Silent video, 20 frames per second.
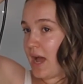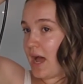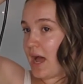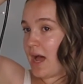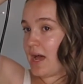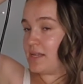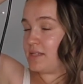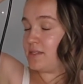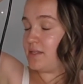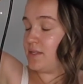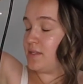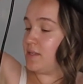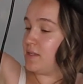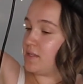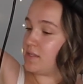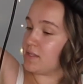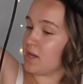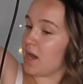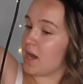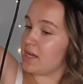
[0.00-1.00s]
as a
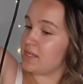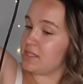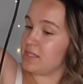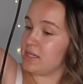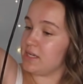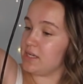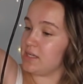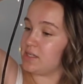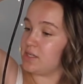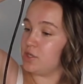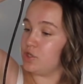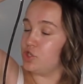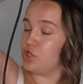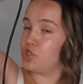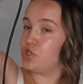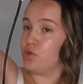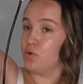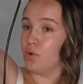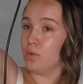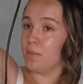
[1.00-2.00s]
society to
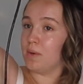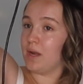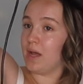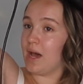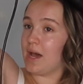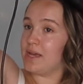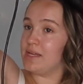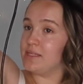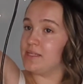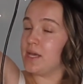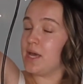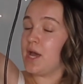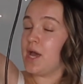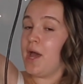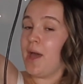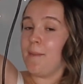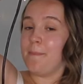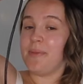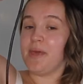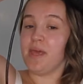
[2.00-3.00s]
just normalise
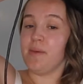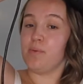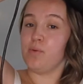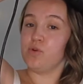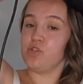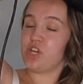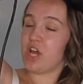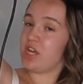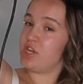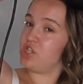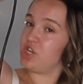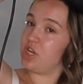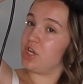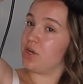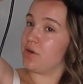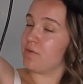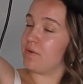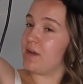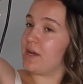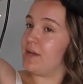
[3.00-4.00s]
people changing
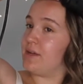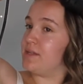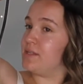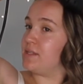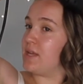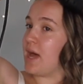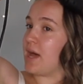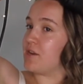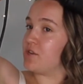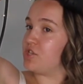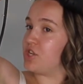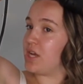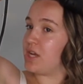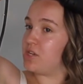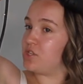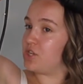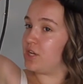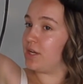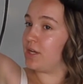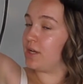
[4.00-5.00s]
careers and
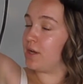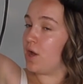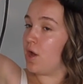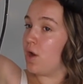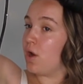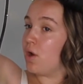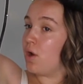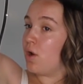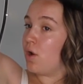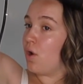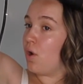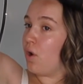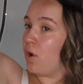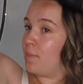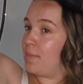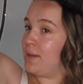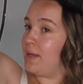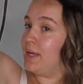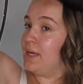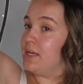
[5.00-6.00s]
changing
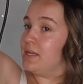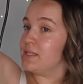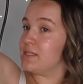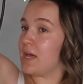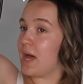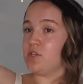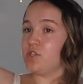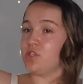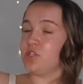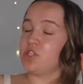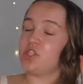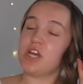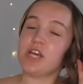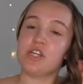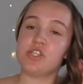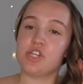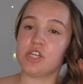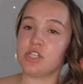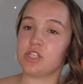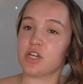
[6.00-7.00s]
hobbies, just
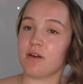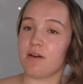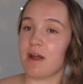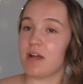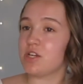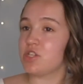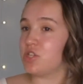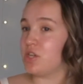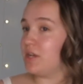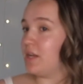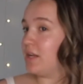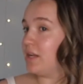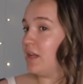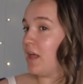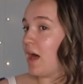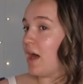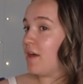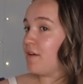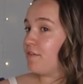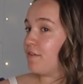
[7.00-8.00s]
changing direction in
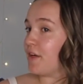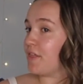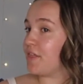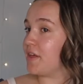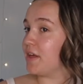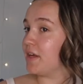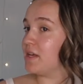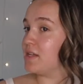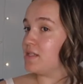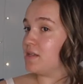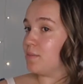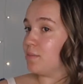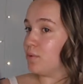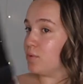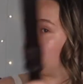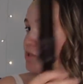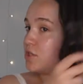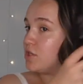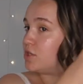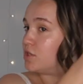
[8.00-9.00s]
life. I think it's
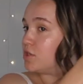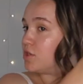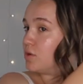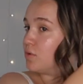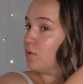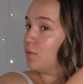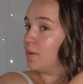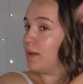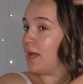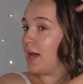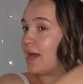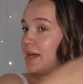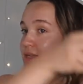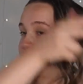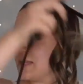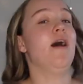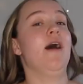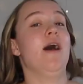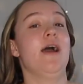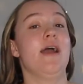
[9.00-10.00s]
important to normalise.
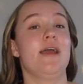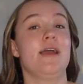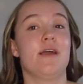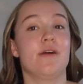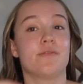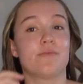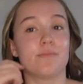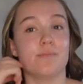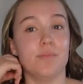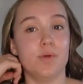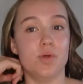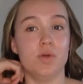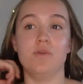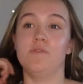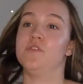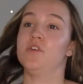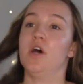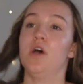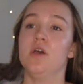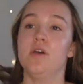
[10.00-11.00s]
I
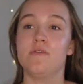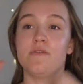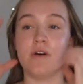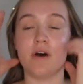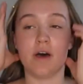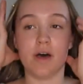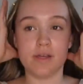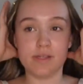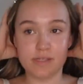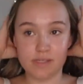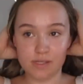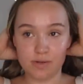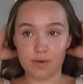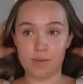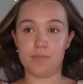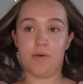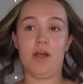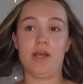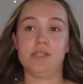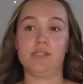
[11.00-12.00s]
moved over, still
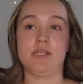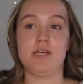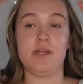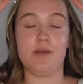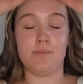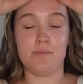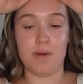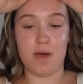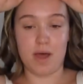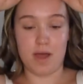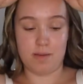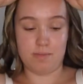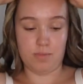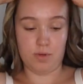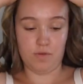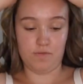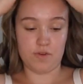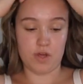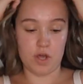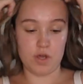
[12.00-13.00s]
in Brighton, but I
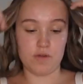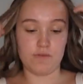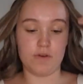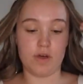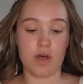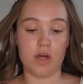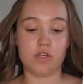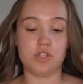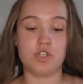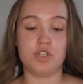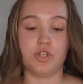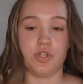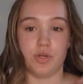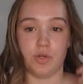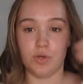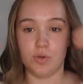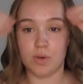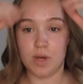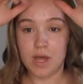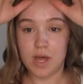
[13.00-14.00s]
moved over
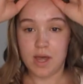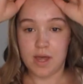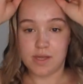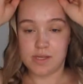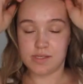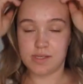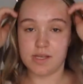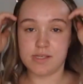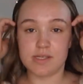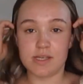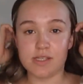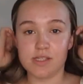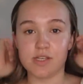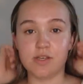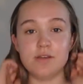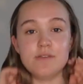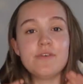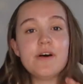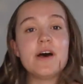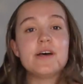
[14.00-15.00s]
to Sussex
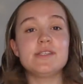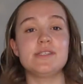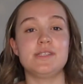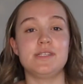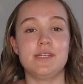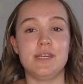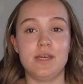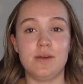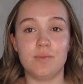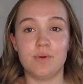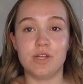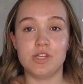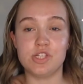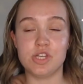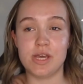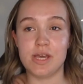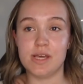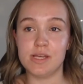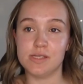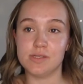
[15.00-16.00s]
University,
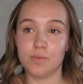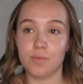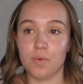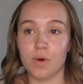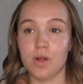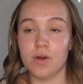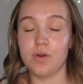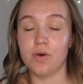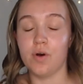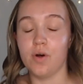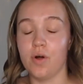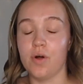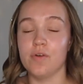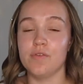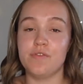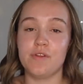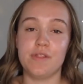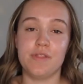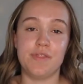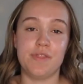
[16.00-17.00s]
which is one
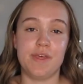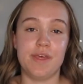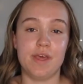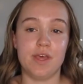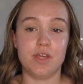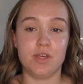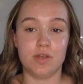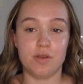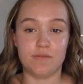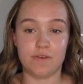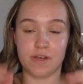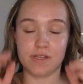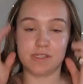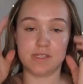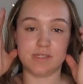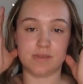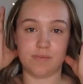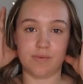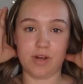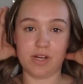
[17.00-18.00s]
of the
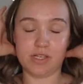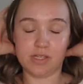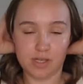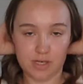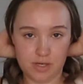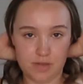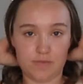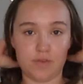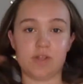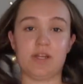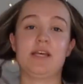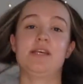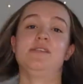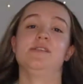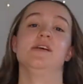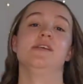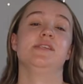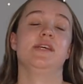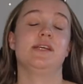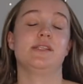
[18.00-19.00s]
universities in Brighton. You've got like
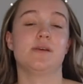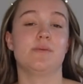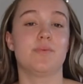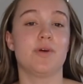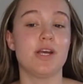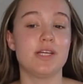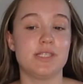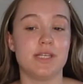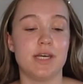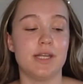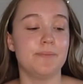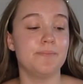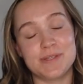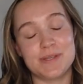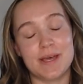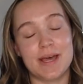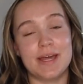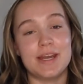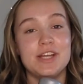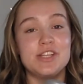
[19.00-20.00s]
Sussex and Brighton,
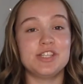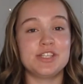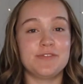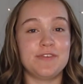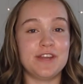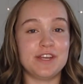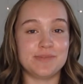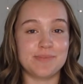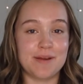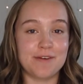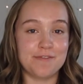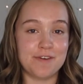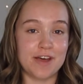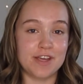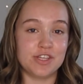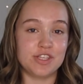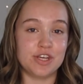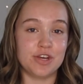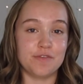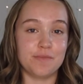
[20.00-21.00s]
and I just finished my
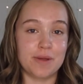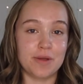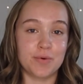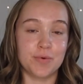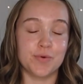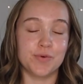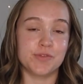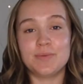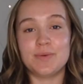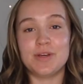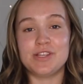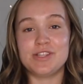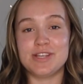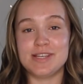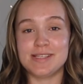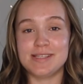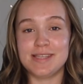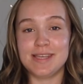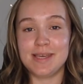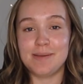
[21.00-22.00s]
first year of my course, which
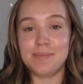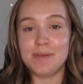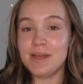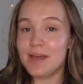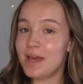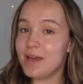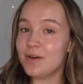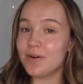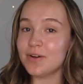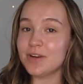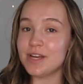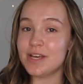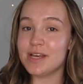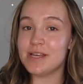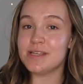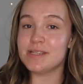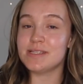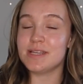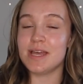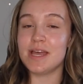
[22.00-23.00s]
is the BA
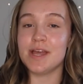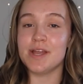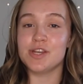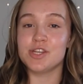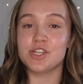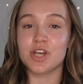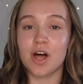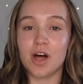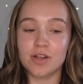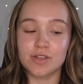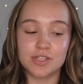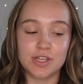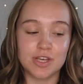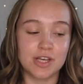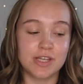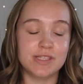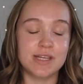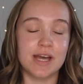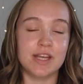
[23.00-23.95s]
Honours in Childhood